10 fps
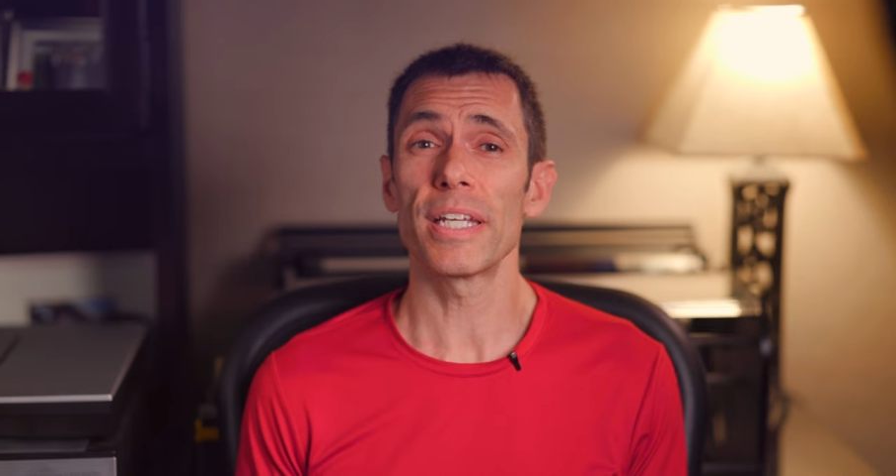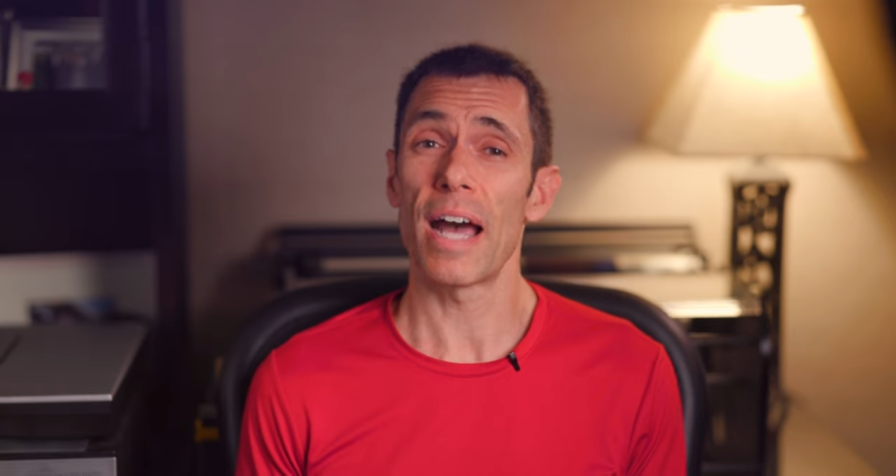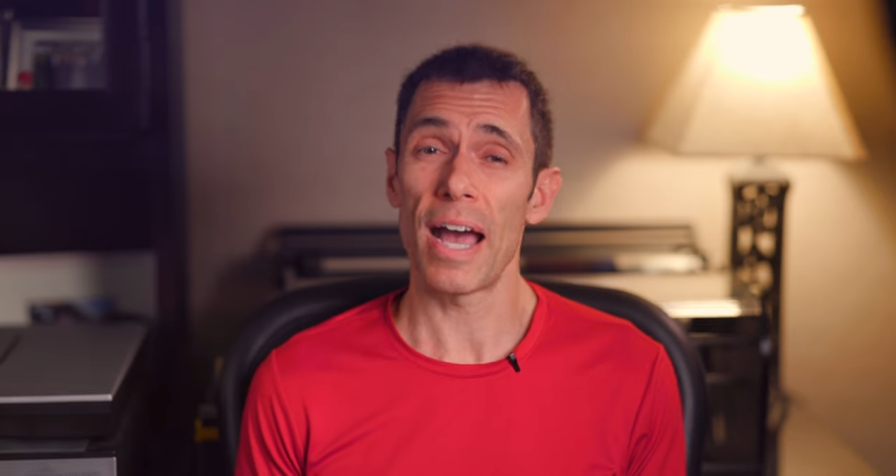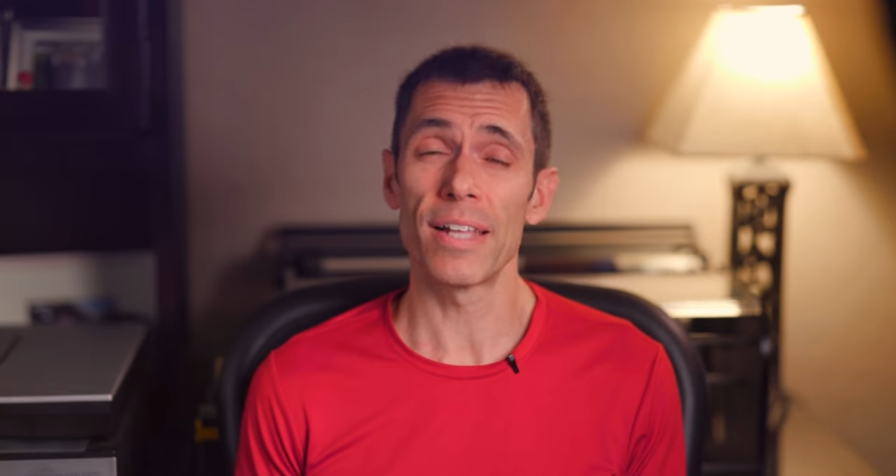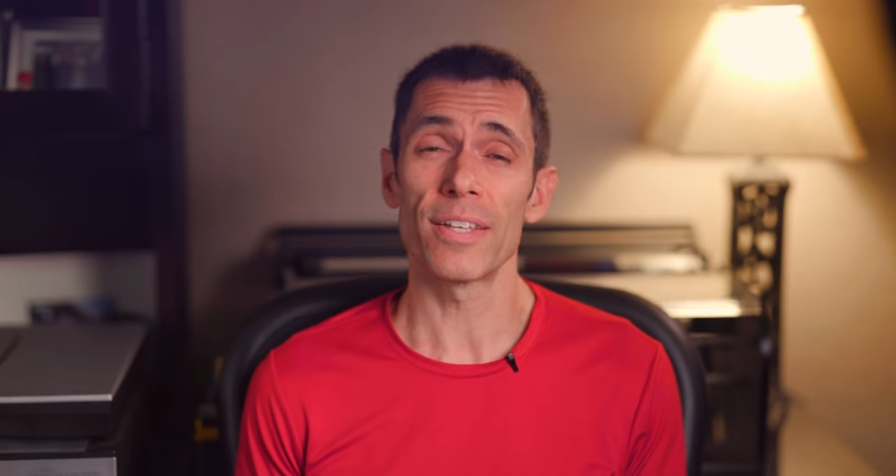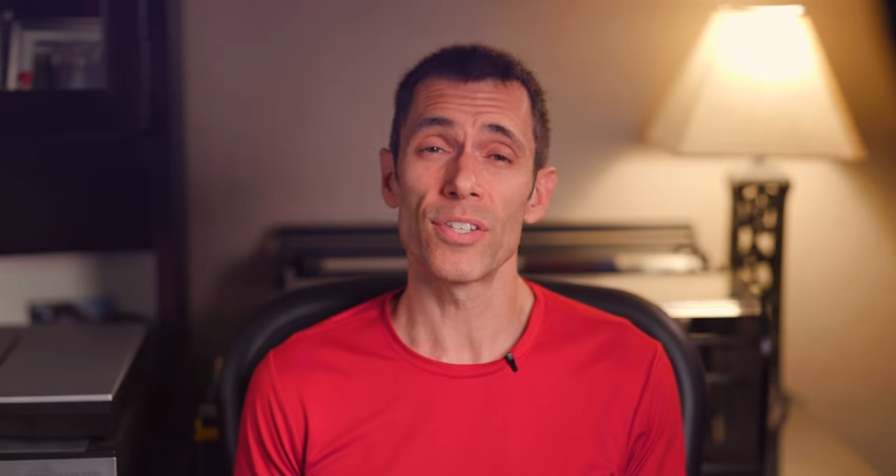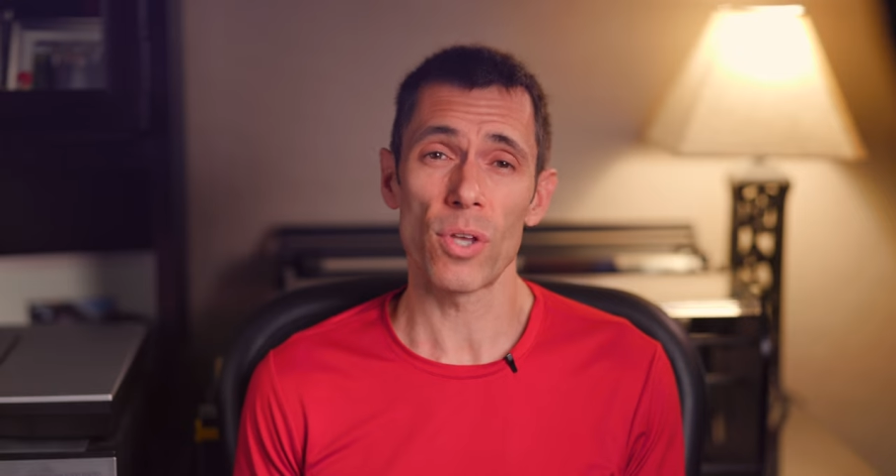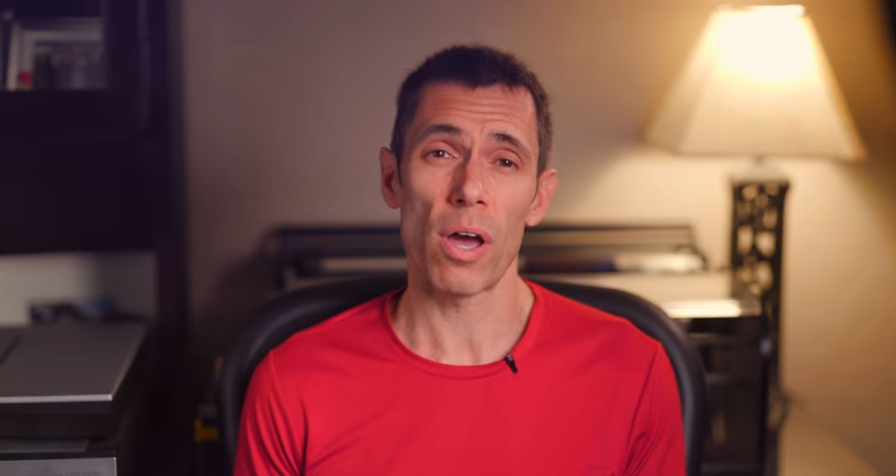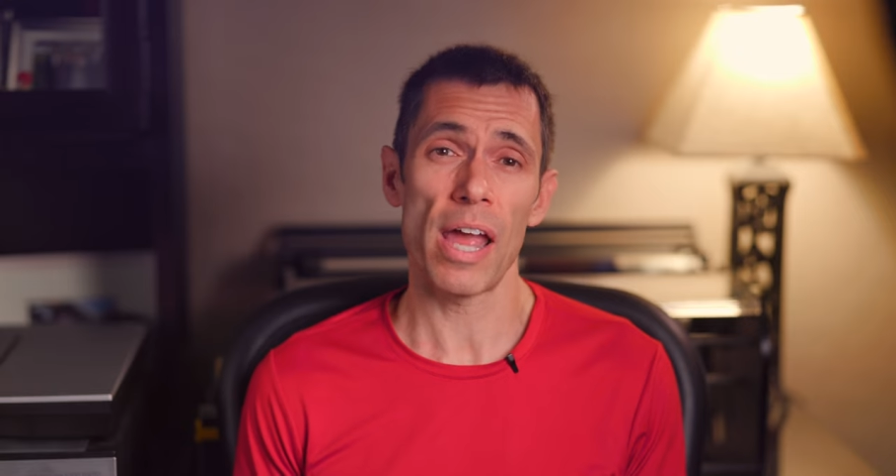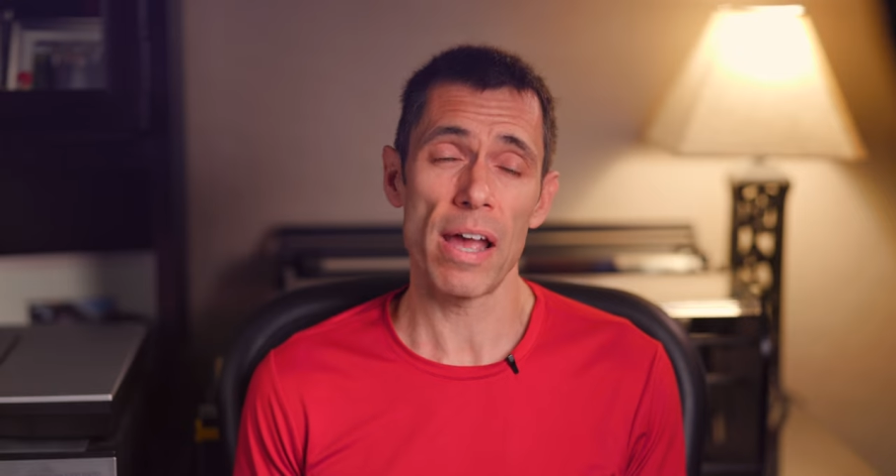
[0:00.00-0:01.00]
highly
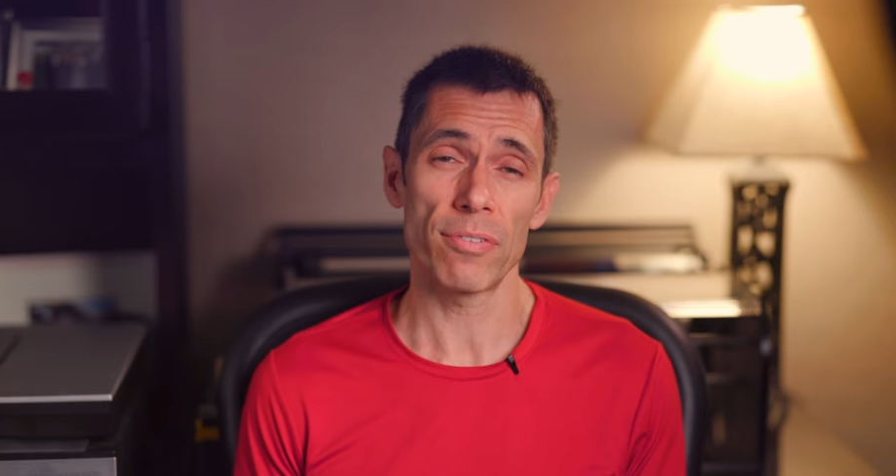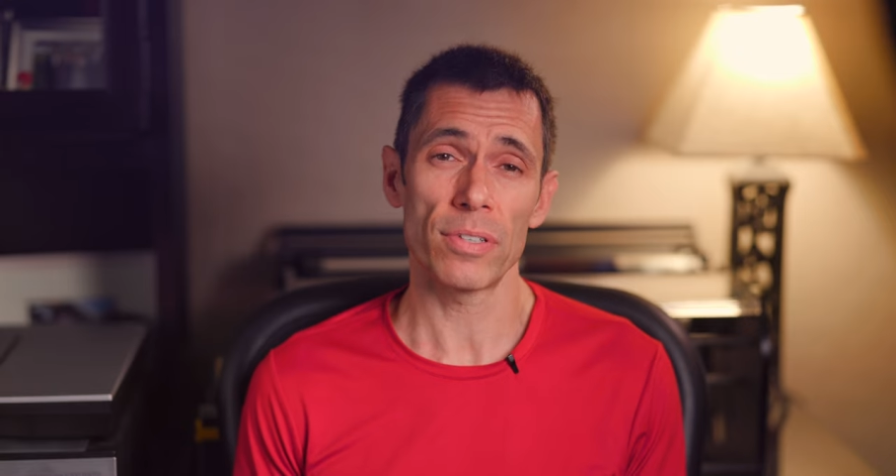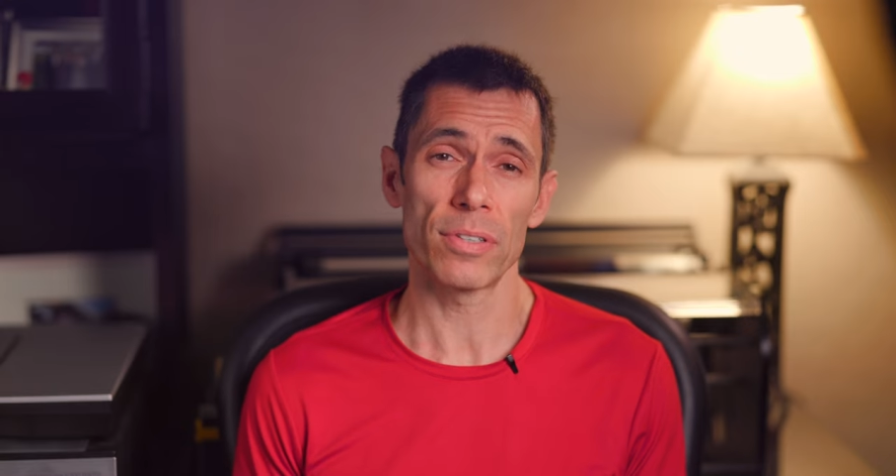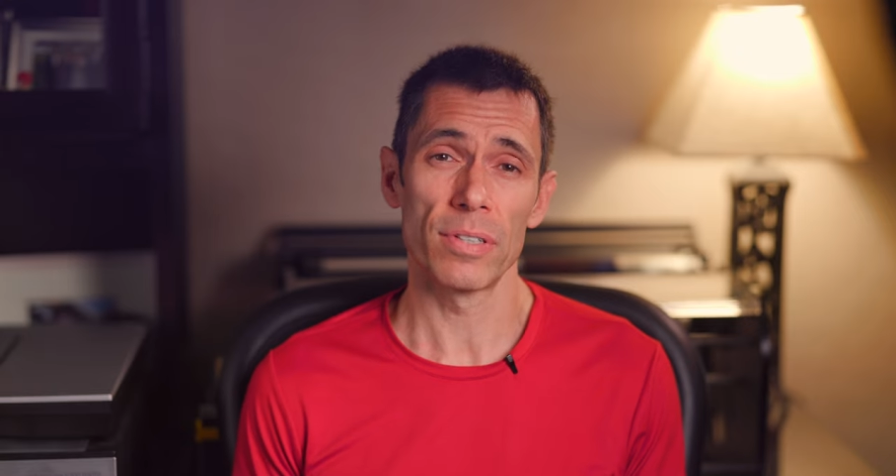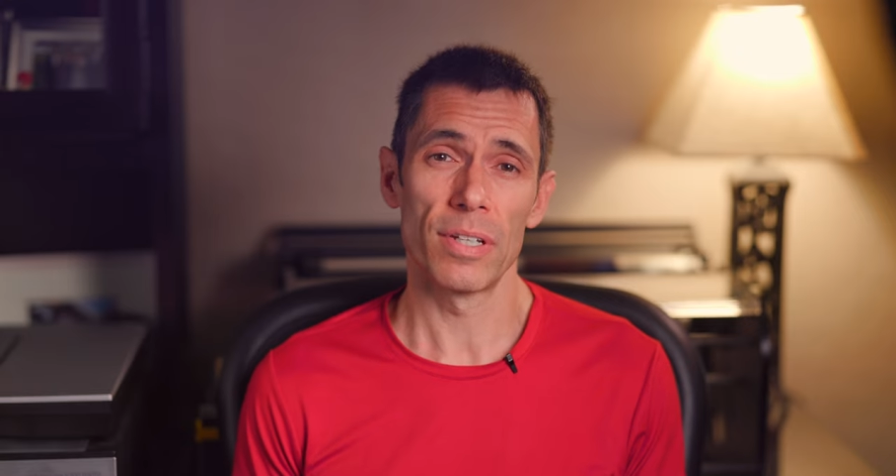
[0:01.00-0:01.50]
sought after.